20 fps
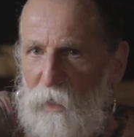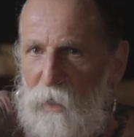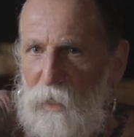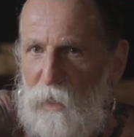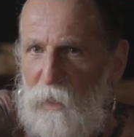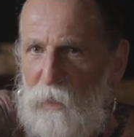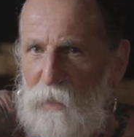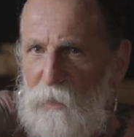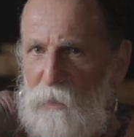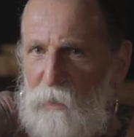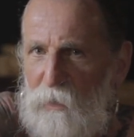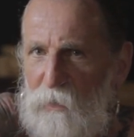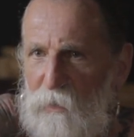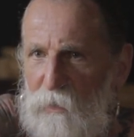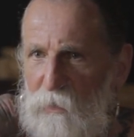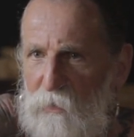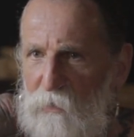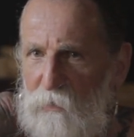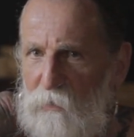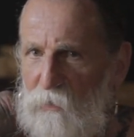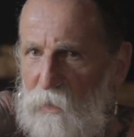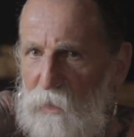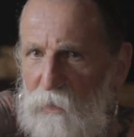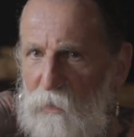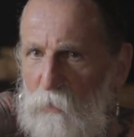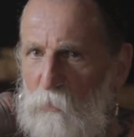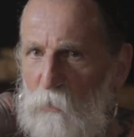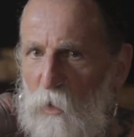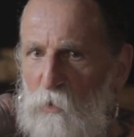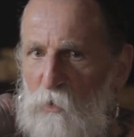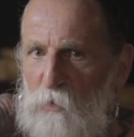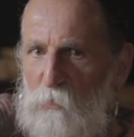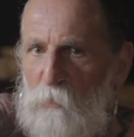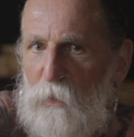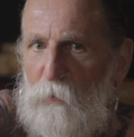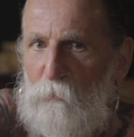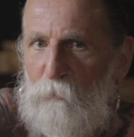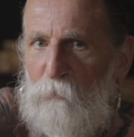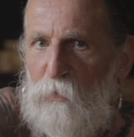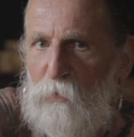I think most
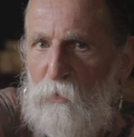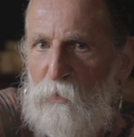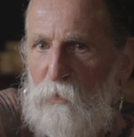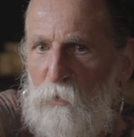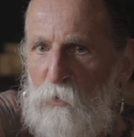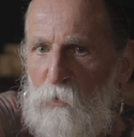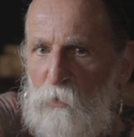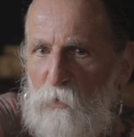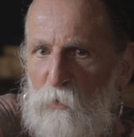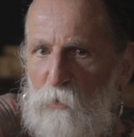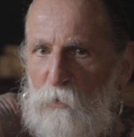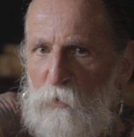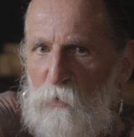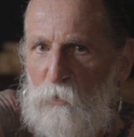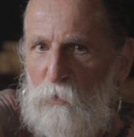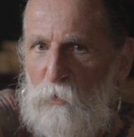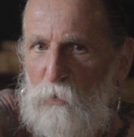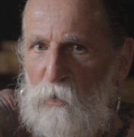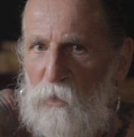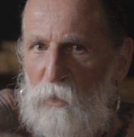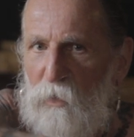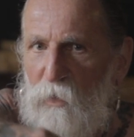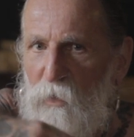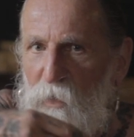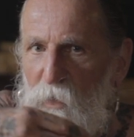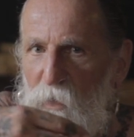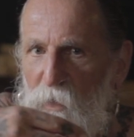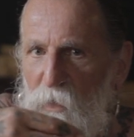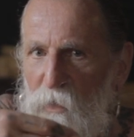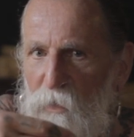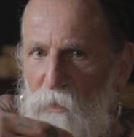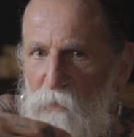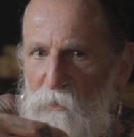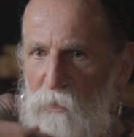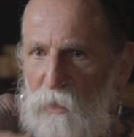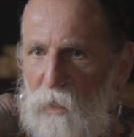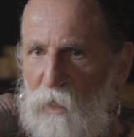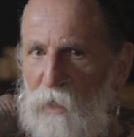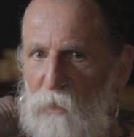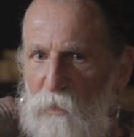people who
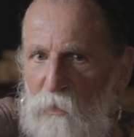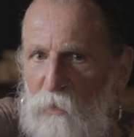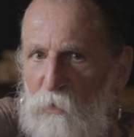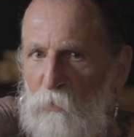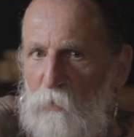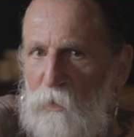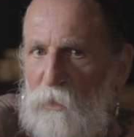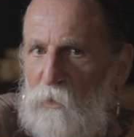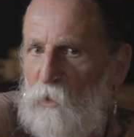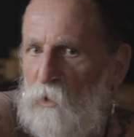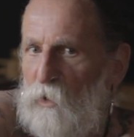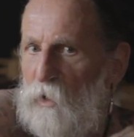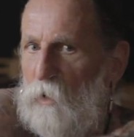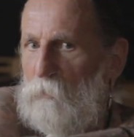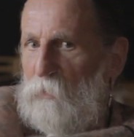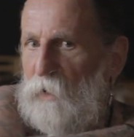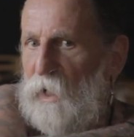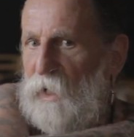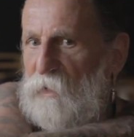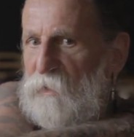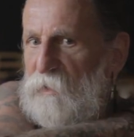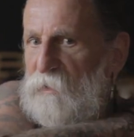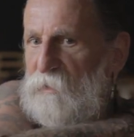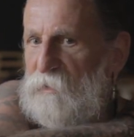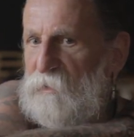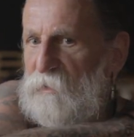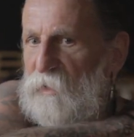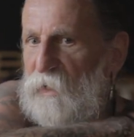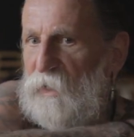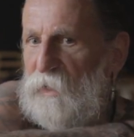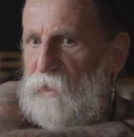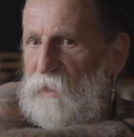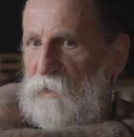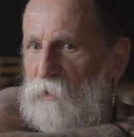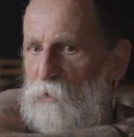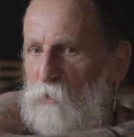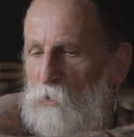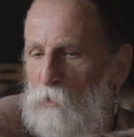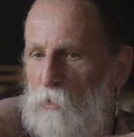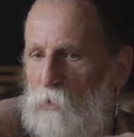start with yoga practice, they
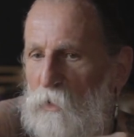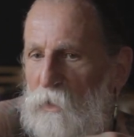do